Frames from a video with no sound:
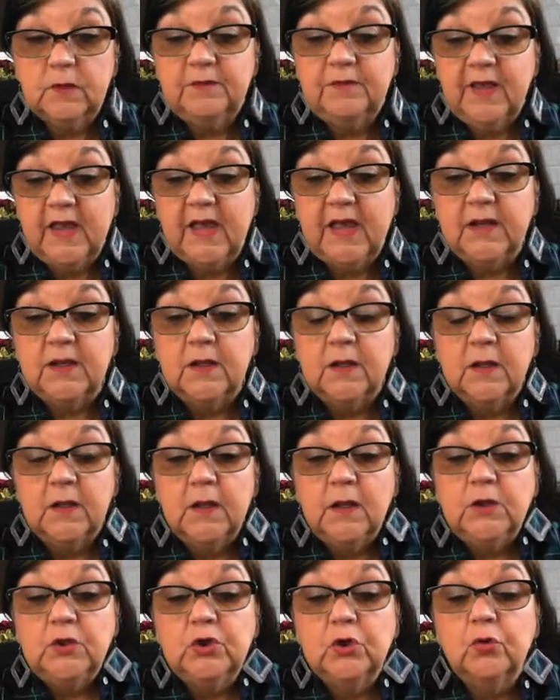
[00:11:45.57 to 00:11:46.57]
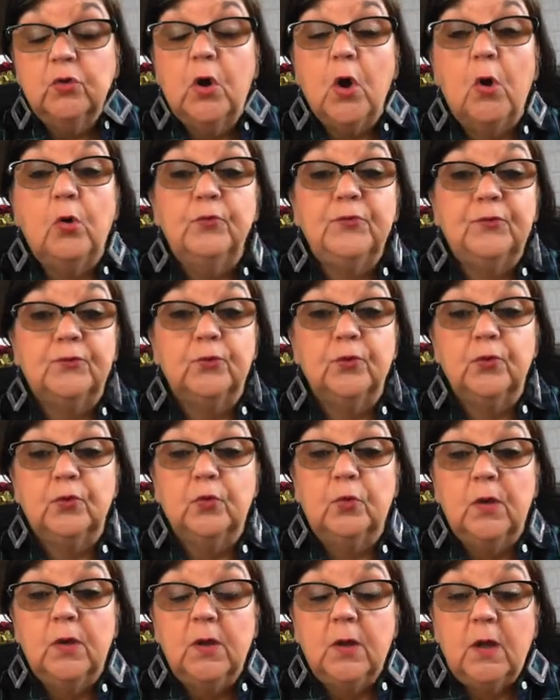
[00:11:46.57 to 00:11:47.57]
that you go
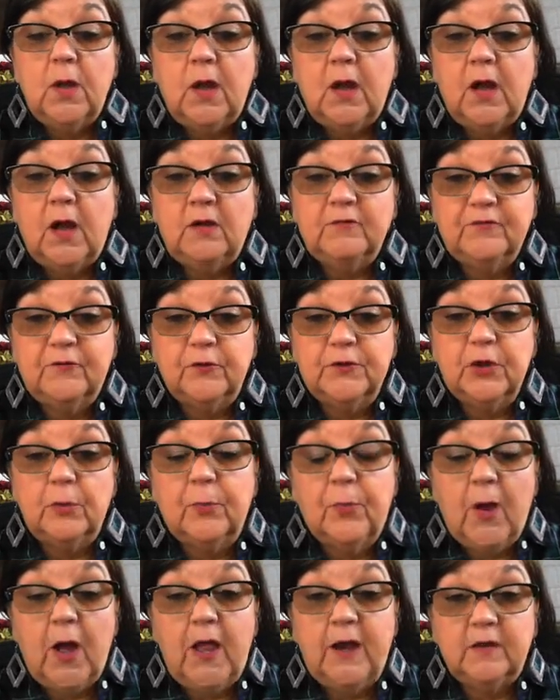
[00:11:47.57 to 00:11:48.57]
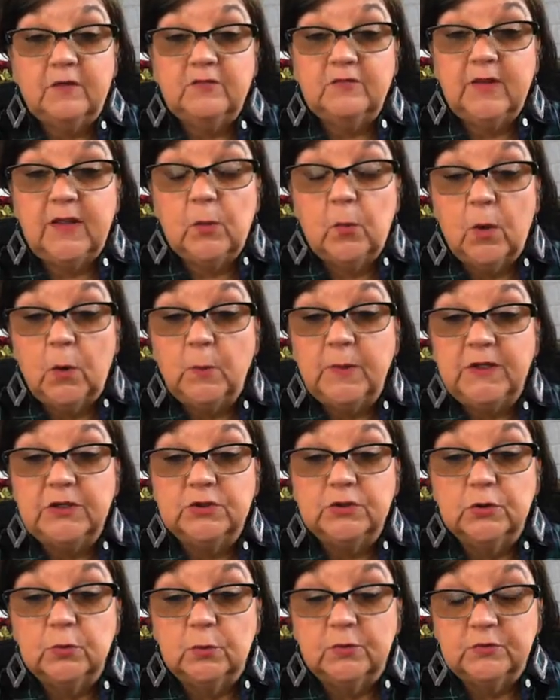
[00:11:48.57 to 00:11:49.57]
through for your products. Like what we
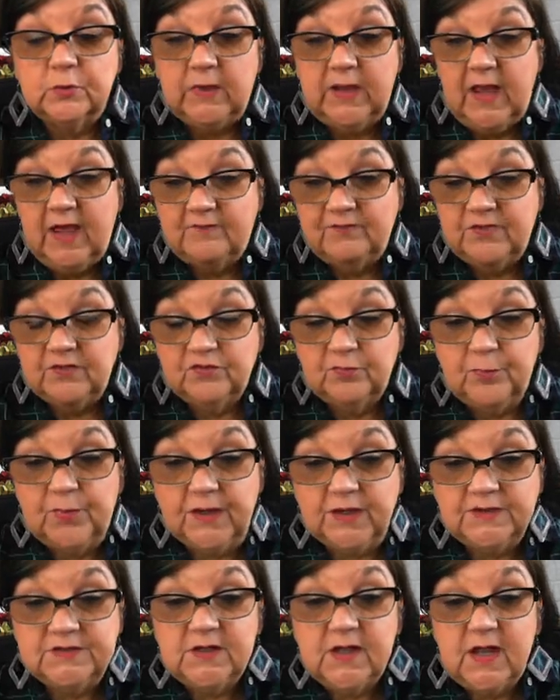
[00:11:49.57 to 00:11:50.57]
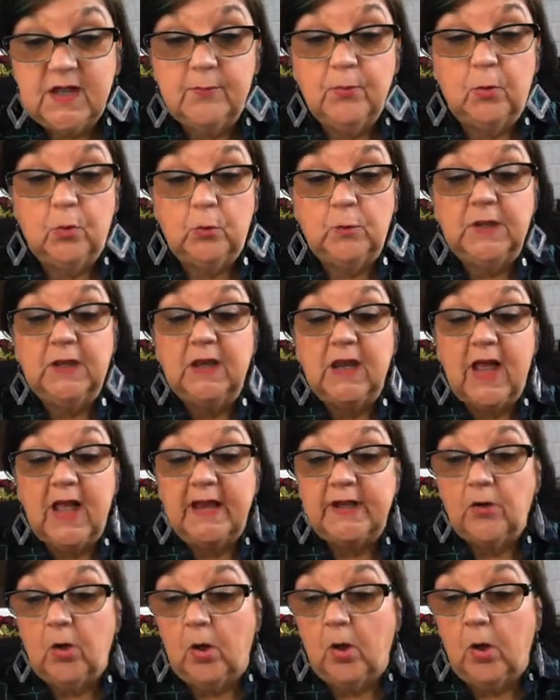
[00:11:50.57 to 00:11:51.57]
do is we have this big table. We
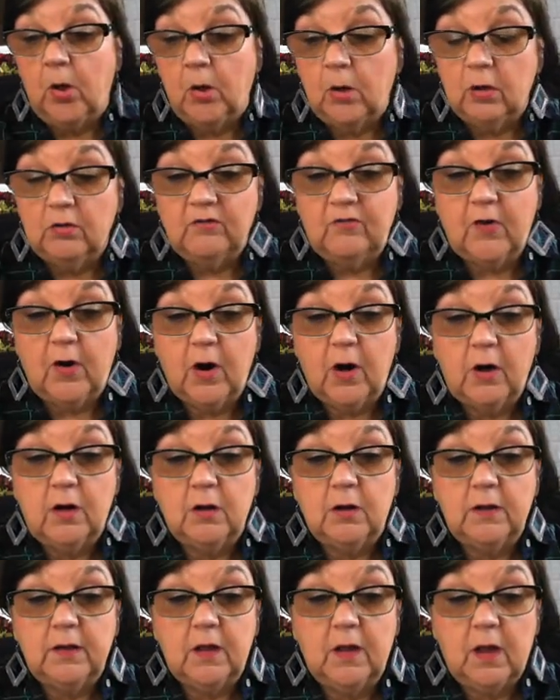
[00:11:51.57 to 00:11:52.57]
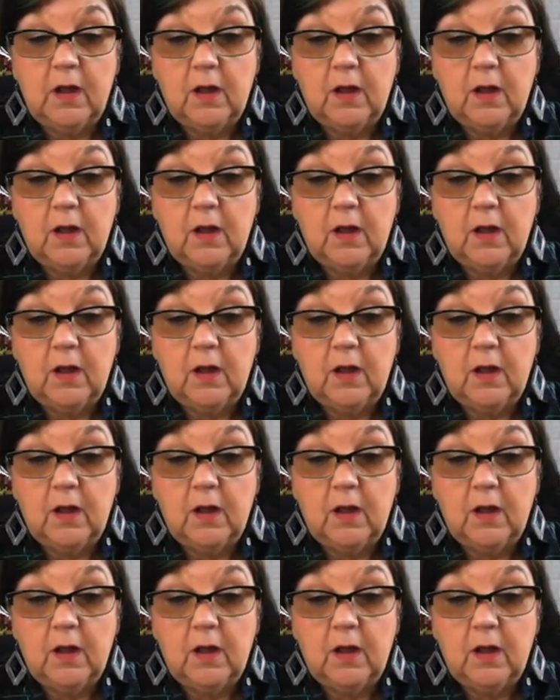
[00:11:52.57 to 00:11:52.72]
line all of our